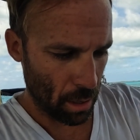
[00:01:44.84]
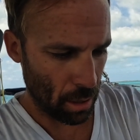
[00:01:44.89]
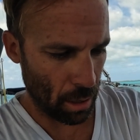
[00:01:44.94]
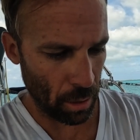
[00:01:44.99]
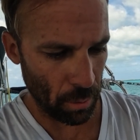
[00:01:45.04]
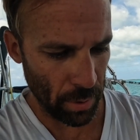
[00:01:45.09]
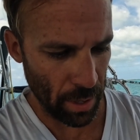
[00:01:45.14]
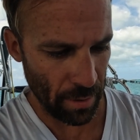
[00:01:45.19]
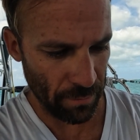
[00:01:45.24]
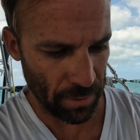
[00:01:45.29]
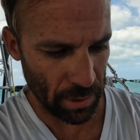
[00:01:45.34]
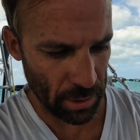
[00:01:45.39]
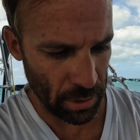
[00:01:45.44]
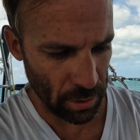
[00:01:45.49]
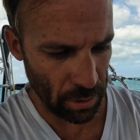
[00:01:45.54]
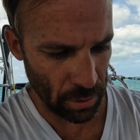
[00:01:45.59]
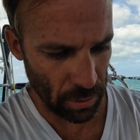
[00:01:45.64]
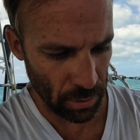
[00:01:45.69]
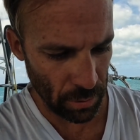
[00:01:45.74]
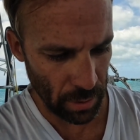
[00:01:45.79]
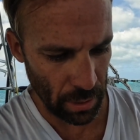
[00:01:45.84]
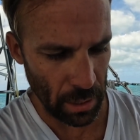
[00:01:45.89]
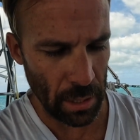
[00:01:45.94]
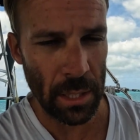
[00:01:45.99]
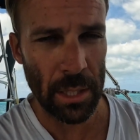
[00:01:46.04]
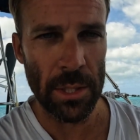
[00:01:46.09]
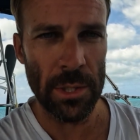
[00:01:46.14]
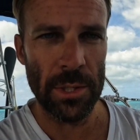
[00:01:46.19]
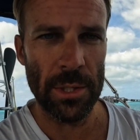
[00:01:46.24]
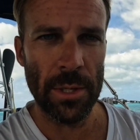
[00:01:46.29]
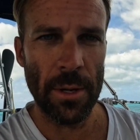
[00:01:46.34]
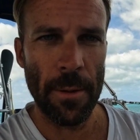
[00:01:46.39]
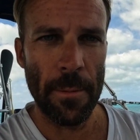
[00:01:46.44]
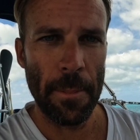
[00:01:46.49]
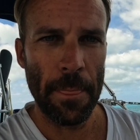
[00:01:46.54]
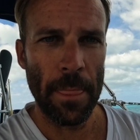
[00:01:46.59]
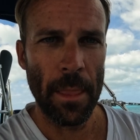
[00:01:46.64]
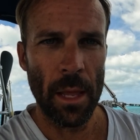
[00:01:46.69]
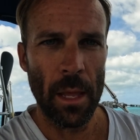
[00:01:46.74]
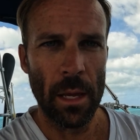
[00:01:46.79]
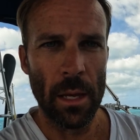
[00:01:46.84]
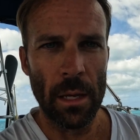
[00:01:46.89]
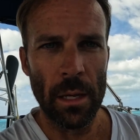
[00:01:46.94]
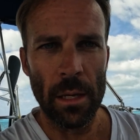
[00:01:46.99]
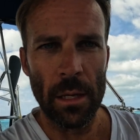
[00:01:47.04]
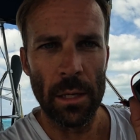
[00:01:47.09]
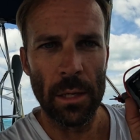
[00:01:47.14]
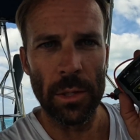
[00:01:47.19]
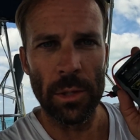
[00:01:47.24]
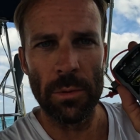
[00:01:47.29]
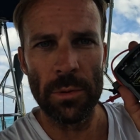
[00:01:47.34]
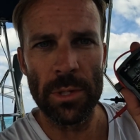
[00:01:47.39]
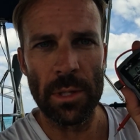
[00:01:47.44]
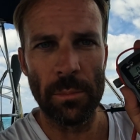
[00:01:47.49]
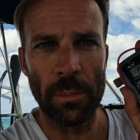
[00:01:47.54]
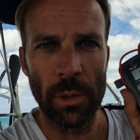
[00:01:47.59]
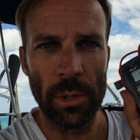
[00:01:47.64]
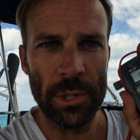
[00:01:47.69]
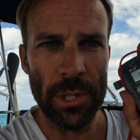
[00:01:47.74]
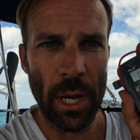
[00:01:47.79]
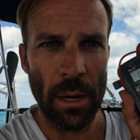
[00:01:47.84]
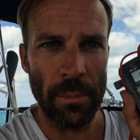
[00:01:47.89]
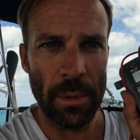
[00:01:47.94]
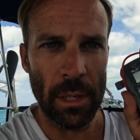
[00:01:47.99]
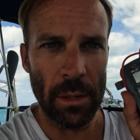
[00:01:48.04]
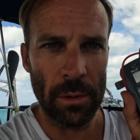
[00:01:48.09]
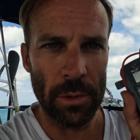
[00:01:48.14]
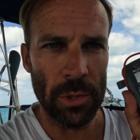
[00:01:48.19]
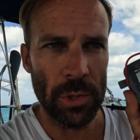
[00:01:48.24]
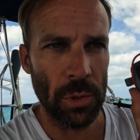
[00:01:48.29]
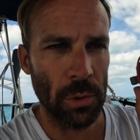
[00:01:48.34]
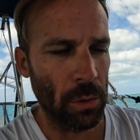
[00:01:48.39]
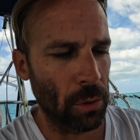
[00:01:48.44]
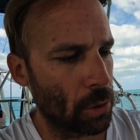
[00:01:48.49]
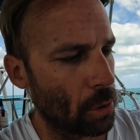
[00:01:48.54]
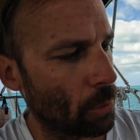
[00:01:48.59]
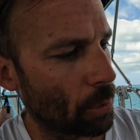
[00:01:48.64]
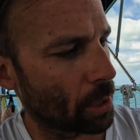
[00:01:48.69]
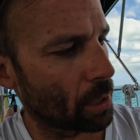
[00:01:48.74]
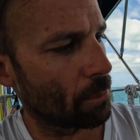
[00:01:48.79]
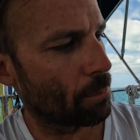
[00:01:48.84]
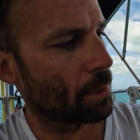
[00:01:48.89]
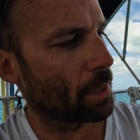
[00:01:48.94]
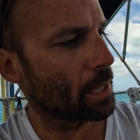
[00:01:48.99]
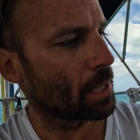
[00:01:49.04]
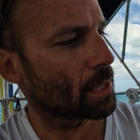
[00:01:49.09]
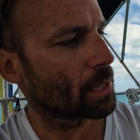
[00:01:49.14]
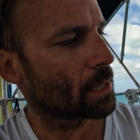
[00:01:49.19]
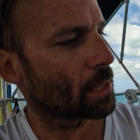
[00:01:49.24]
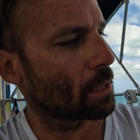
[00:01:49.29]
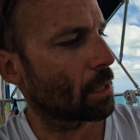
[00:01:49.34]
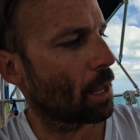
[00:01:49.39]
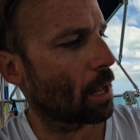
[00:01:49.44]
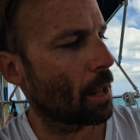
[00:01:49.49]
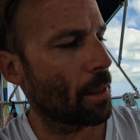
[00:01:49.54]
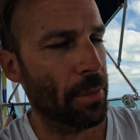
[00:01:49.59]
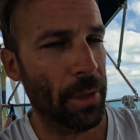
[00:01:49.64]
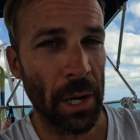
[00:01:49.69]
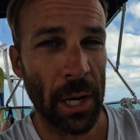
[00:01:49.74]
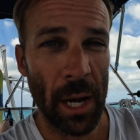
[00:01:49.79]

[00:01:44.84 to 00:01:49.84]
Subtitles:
All we have to do is use the multimeter tool. We're going to place it on the